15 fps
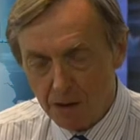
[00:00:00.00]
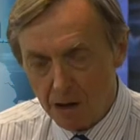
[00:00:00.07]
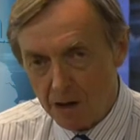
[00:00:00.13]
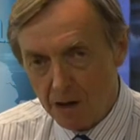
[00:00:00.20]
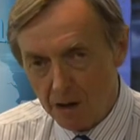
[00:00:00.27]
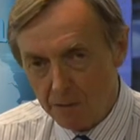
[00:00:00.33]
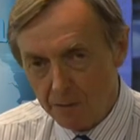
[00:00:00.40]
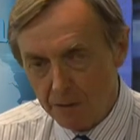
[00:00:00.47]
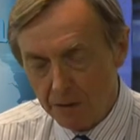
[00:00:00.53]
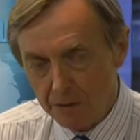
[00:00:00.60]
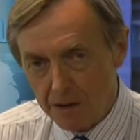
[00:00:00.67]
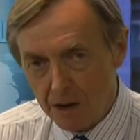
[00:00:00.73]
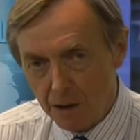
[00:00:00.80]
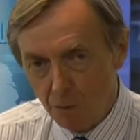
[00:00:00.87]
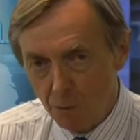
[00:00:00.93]

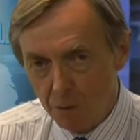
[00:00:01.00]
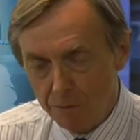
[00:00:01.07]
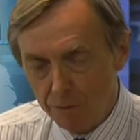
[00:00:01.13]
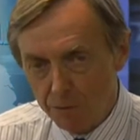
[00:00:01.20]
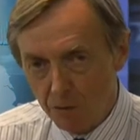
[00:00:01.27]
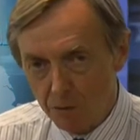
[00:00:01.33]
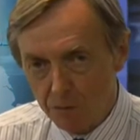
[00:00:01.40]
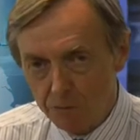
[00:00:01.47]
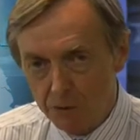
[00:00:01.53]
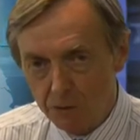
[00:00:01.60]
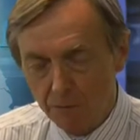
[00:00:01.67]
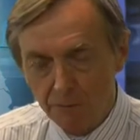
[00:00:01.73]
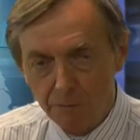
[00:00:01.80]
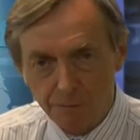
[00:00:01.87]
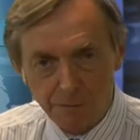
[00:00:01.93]
And now we've
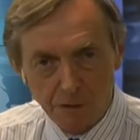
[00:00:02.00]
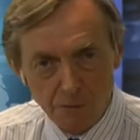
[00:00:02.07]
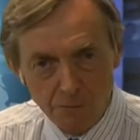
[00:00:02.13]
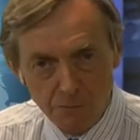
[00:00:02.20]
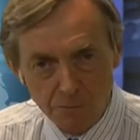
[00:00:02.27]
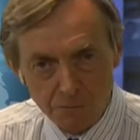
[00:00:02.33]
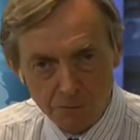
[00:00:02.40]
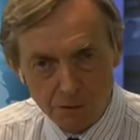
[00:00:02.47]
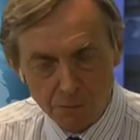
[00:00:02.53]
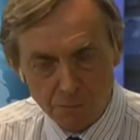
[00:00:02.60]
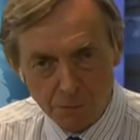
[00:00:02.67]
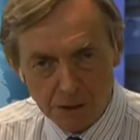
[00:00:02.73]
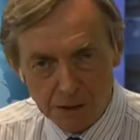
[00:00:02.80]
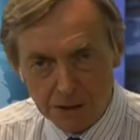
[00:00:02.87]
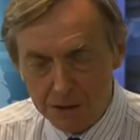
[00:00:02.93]
got phones
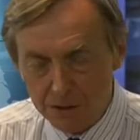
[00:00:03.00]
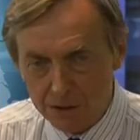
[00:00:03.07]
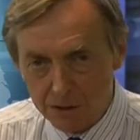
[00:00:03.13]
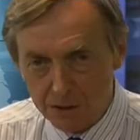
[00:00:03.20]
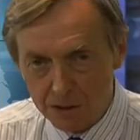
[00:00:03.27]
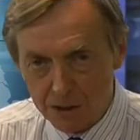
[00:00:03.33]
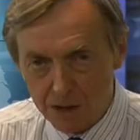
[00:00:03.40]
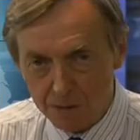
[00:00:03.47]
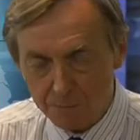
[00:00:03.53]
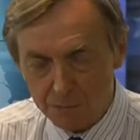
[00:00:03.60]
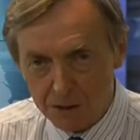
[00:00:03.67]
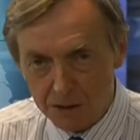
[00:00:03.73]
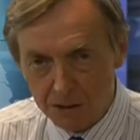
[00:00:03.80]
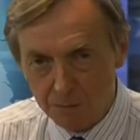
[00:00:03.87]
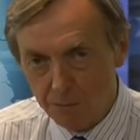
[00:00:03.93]
being
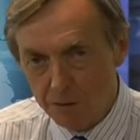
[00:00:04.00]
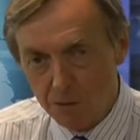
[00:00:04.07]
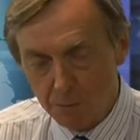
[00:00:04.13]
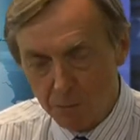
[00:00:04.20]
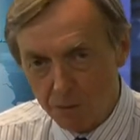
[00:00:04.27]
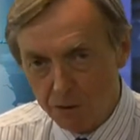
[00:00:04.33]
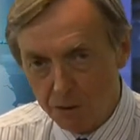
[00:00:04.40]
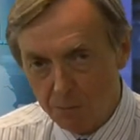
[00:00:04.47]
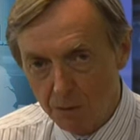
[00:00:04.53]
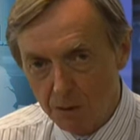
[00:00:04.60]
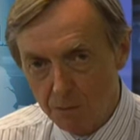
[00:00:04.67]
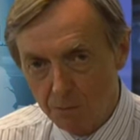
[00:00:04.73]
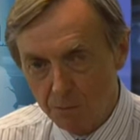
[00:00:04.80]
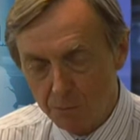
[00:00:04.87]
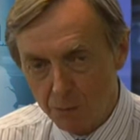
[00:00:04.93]
intercepted with
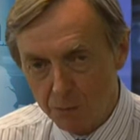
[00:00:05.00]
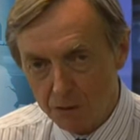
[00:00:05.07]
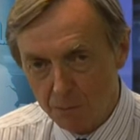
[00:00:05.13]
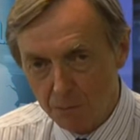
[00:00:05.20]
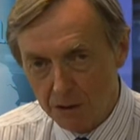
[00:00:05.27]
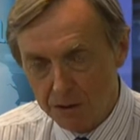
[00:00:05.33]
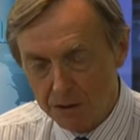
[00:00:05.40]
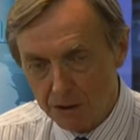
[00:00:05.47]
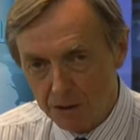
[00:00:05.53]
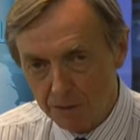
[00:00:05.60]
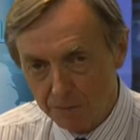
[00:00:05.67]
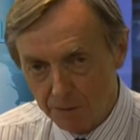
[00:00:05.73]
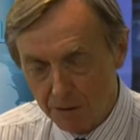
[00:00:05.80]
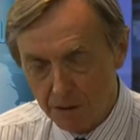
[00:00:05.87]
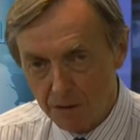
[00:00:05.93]
the possibility
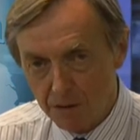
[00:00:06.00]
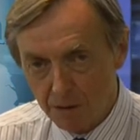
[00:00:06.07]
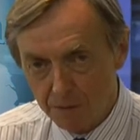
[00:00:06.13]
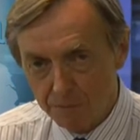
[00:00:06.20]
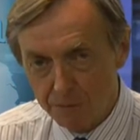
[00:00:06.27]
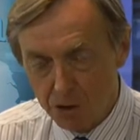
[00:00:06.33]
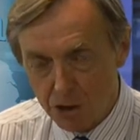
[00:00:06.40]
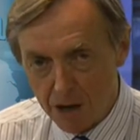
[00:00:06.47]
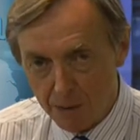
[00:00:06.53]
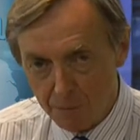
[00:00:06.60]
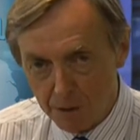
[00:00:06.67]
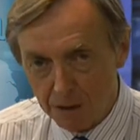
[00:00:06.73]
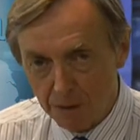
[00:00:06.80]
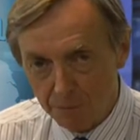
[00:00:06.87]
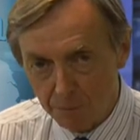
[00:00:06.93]
of
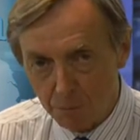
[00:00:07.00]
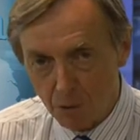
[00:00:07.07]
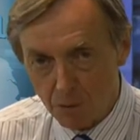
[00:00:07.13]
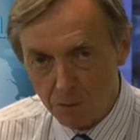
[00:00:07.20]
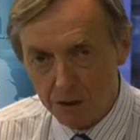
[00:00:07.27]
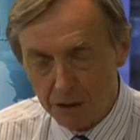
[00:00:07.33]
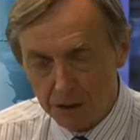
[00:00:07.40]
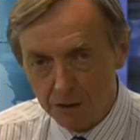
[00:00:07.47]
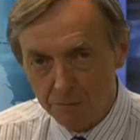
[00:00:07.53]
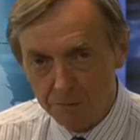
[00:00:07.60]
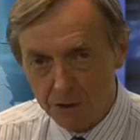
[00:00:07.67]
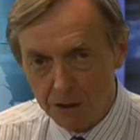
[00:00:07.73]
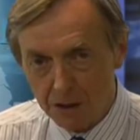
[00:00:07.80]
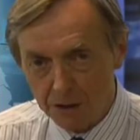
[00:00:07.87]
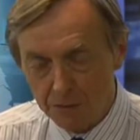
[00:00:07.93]
jamming, of blocking of
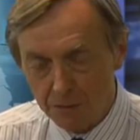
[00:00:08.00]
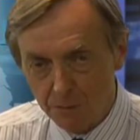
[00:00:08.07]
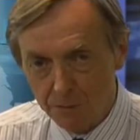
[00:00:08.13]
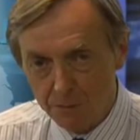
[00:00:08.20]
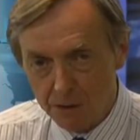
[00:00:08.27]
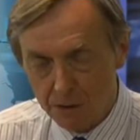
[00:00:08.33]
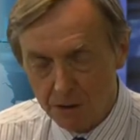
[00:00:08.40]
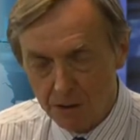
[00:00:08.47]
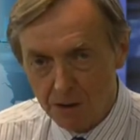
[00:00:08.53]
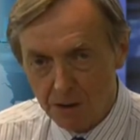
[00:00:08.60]
signals.